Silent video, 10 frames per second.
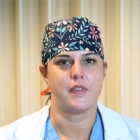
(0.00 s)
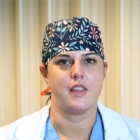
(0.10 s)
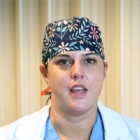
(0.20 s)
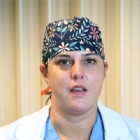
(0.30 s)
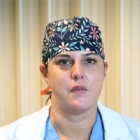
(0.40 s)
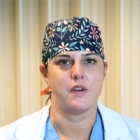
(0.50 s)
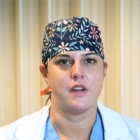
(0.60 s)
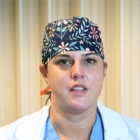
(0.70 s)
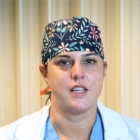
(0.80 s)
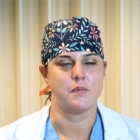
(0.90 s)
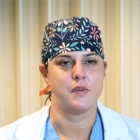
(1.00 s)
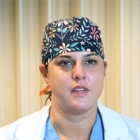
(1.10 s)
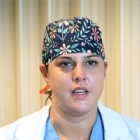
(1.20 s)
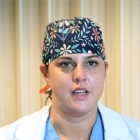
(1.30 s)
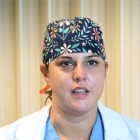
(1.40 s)
They were in
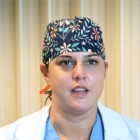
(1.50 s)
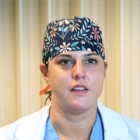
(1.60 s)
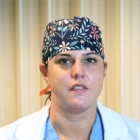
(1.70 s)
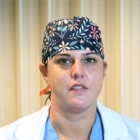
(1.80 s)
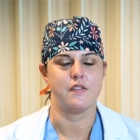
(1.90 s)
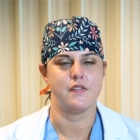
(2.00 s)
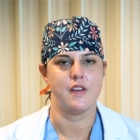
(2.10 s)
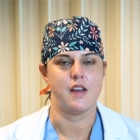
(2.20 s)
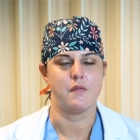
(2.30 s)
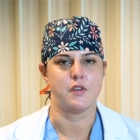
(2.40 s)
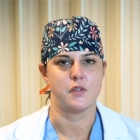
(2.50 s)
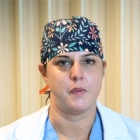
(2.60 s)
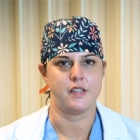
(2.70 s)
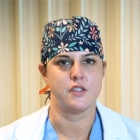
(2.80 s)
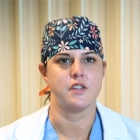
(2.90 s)
desperate need of um, nurse
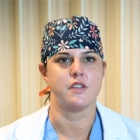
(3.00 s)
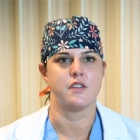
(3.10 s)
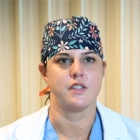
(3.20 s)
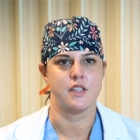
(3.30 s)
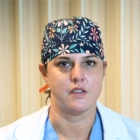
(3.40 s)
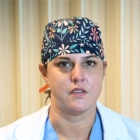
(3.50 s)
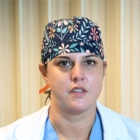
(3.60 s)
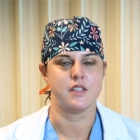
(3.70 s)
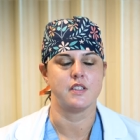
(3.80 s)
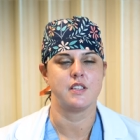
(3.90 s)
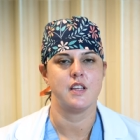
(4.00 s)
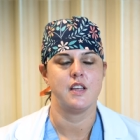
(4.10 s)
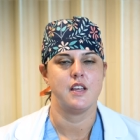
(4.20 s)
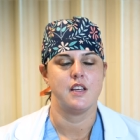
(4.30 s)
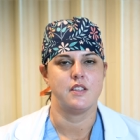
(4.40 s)
practitioners and nurses
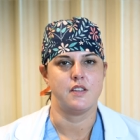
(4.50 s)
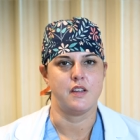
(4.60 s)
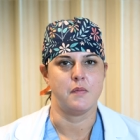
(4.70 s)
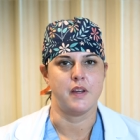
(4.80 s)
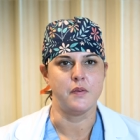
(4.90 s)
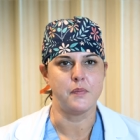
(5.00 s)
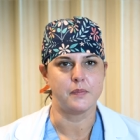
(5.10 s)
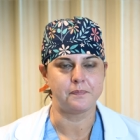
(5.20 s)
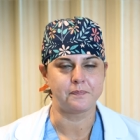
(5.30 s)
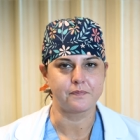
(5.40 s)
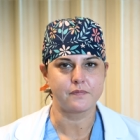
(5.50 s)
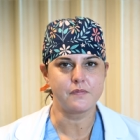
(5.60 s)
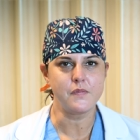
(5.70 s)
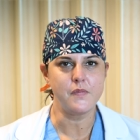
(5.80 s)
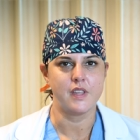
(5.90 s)
to come help.
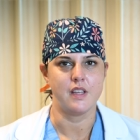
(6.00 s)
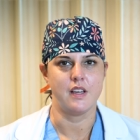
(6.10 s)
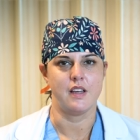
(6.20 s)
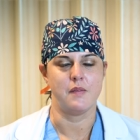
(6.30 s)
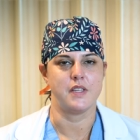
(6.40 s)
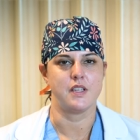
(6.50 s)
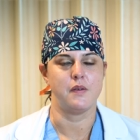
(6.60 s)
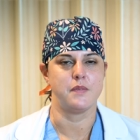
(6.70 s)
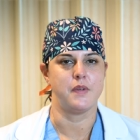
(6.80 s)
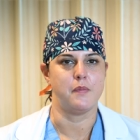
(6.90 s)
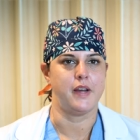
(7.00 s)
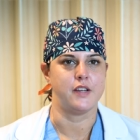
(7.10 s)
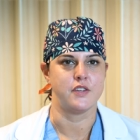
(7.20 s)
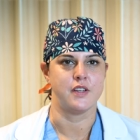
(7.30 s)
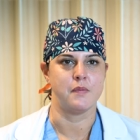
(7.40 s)
Um, it's always been a
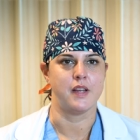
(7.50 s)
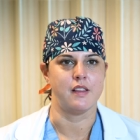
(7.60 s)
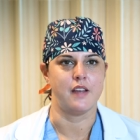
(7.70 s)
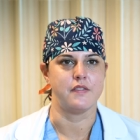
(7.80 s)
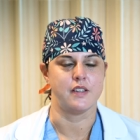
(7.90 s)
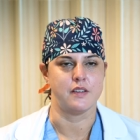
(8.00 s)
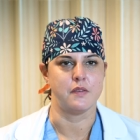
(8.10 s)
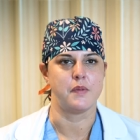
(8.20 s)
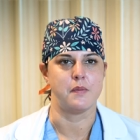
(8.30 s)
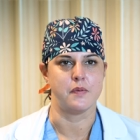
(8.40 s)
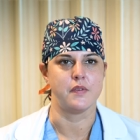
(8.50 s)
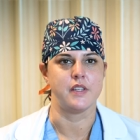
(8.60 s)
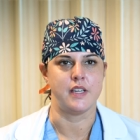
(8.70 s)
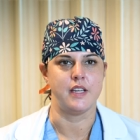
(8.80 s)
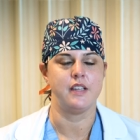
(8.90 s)
passion in my life to help people
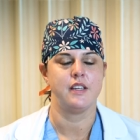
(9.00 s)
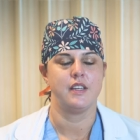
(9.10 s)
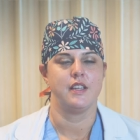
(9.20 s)
in need.